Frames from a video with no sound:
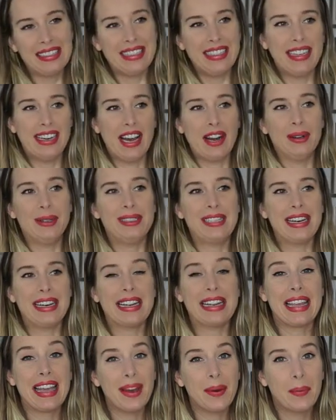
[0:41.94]
you know,
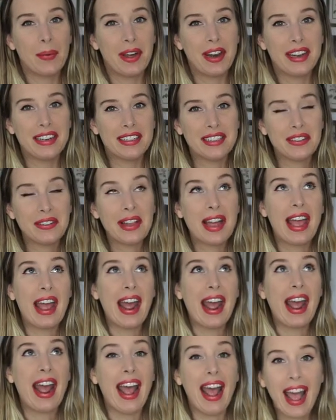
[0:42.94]
didn't get one until
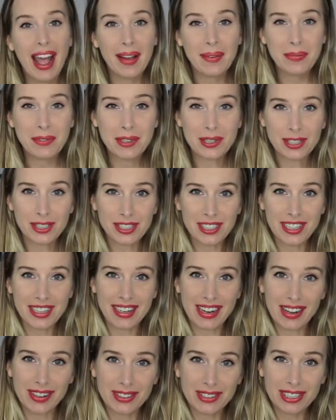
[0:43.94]
after she
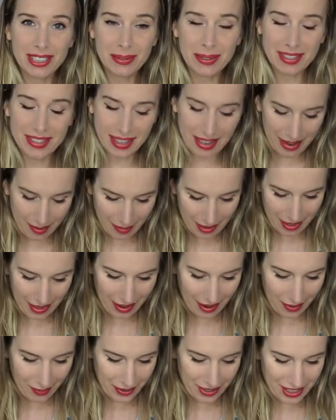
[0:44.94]
announced she was gonna be
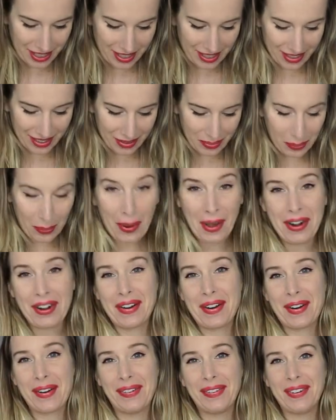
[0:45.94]
there, which is
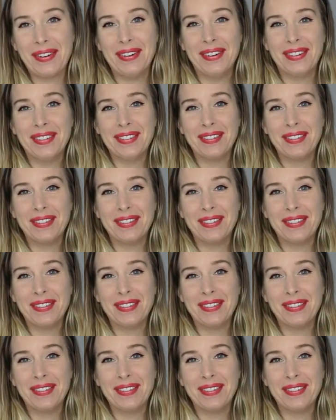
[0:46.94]
wonderful